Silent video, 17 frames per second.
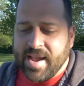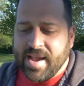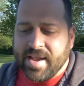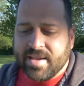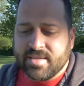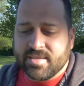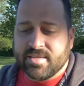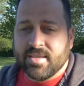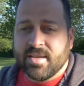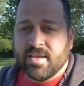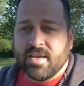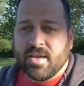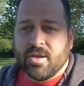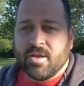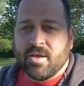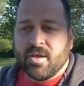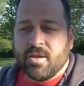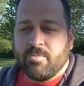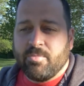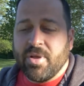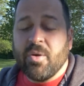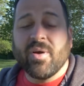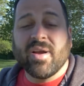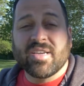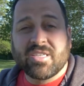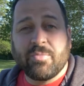and be
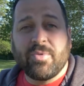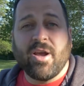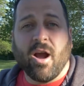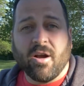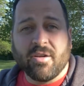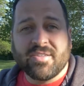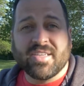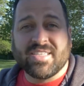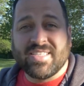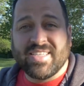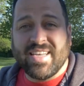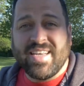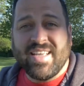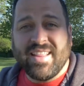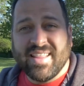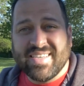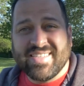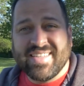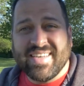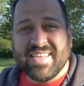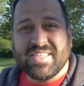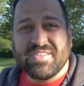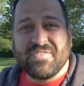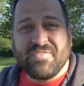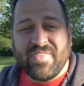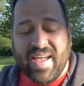aware, it's gonna be hard to see. This thing
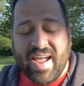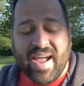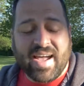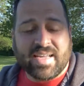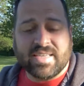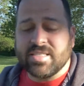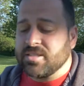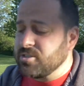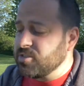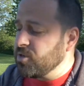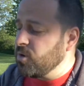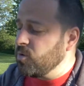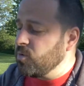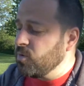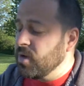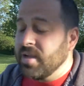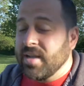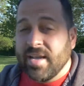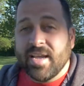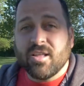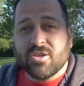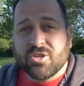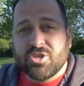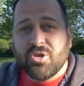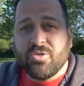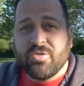is fast, so
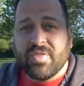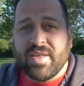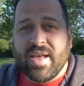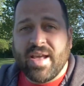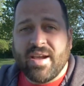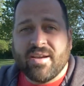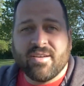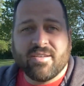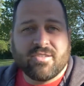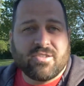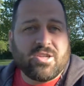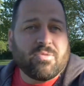it'll shoot in the air.